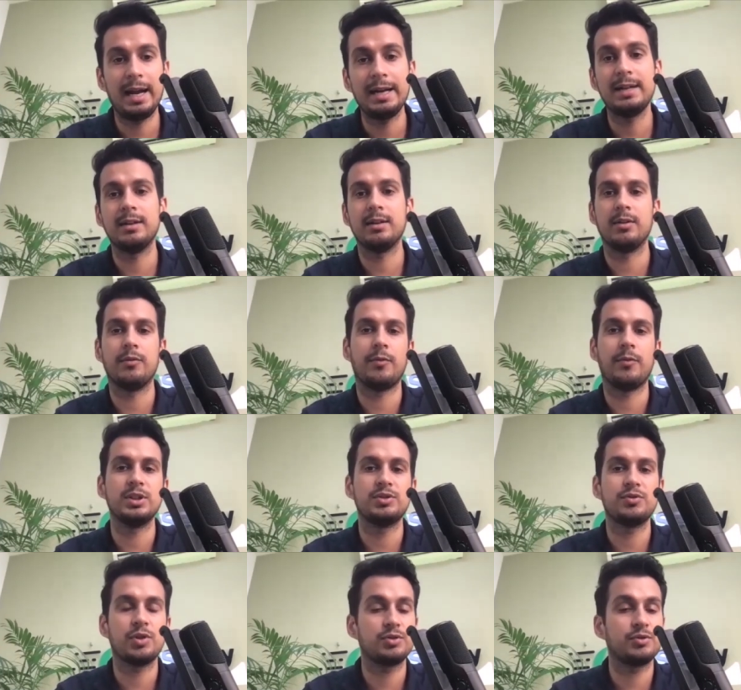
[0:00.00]
And
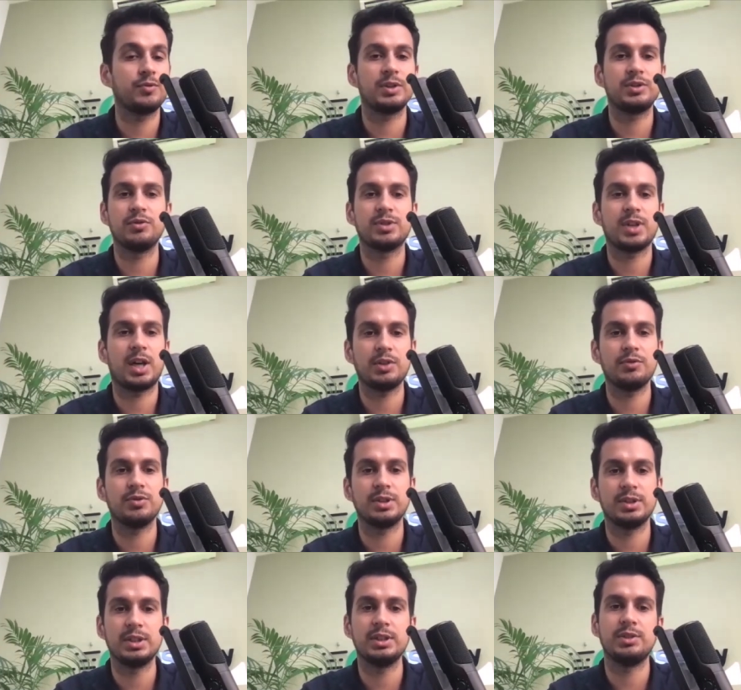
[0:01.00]
once you once you start
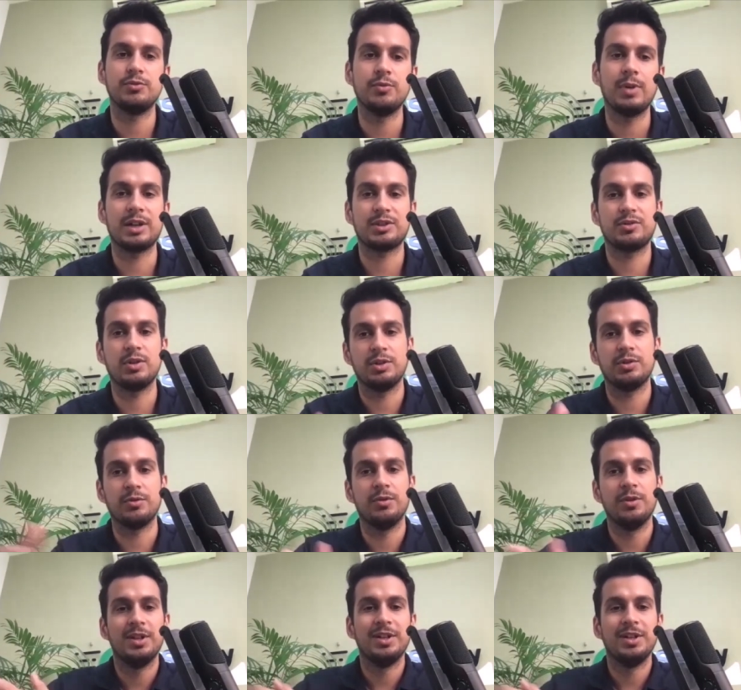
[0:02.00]
using these, you actually, you
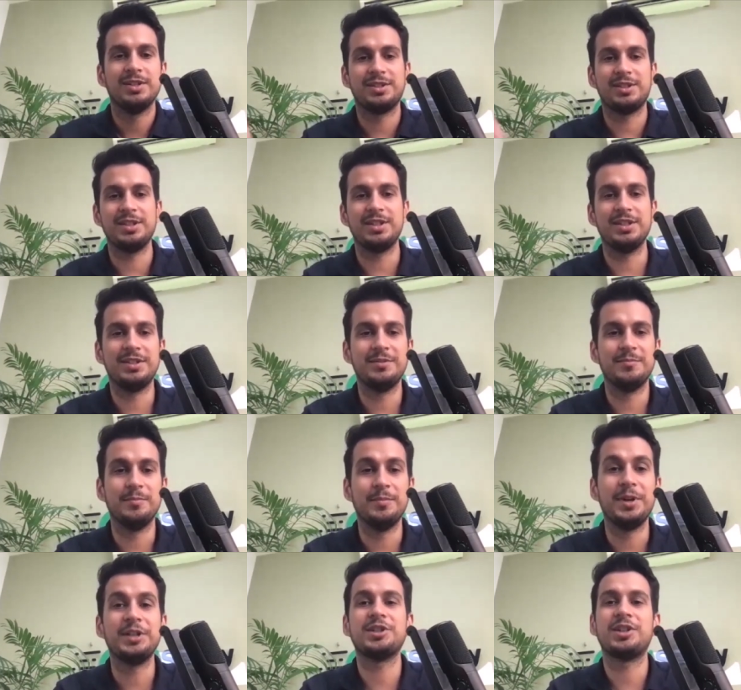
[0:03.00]
know, see
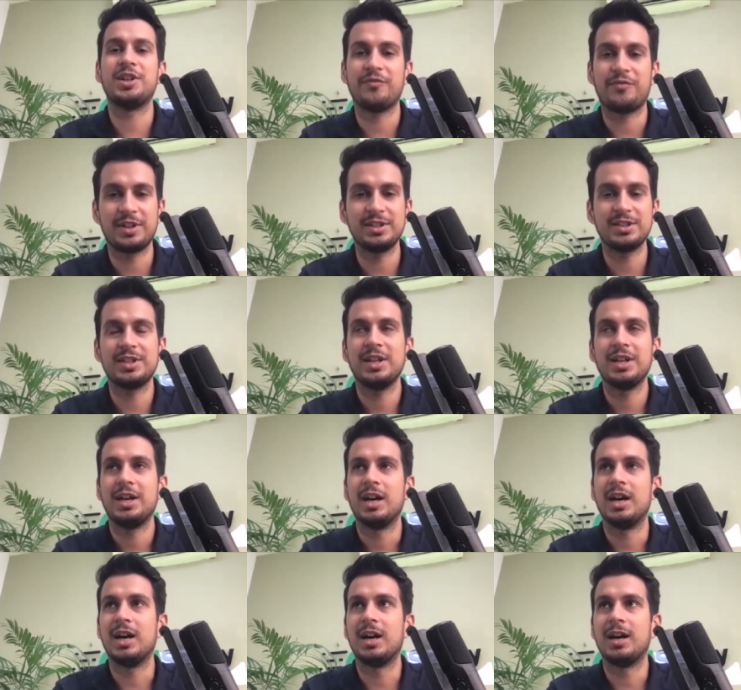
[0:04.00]
major difference.
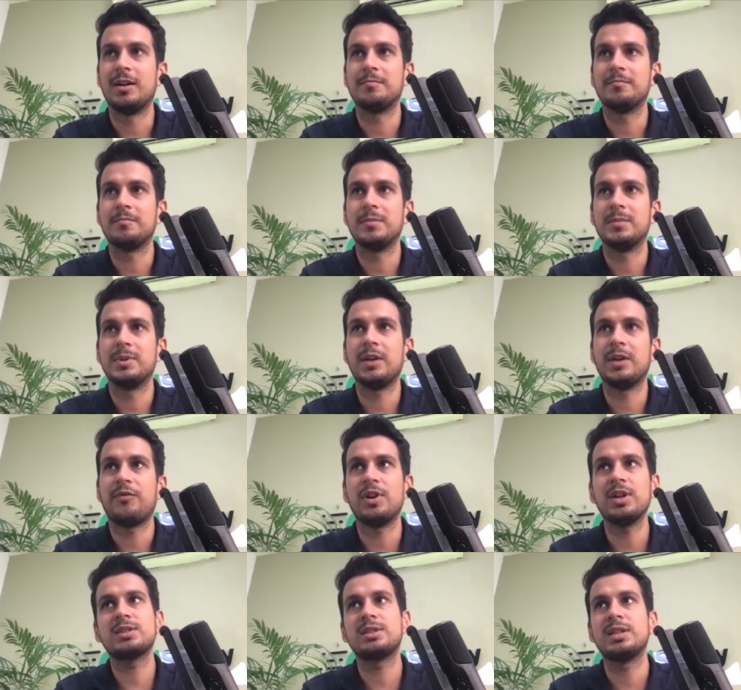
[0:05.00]
Uh, the
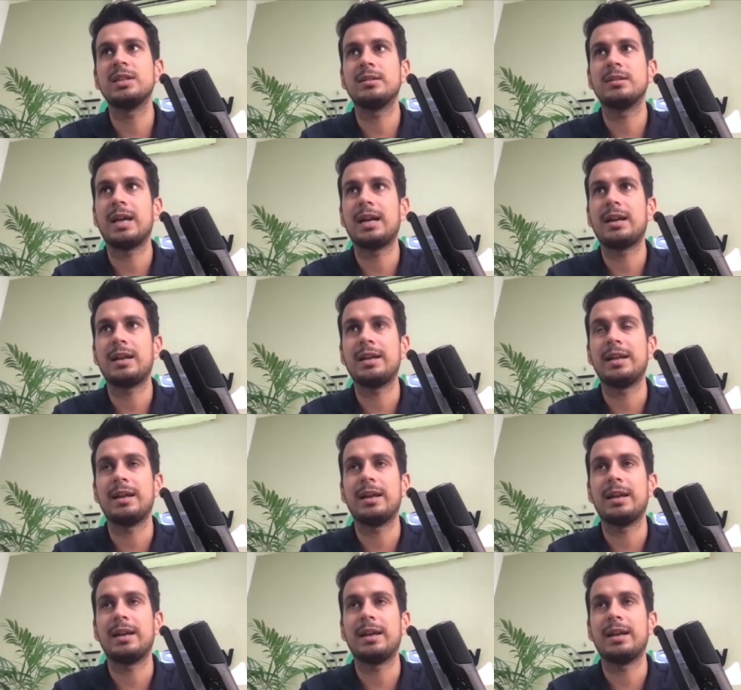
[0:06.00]
first thing that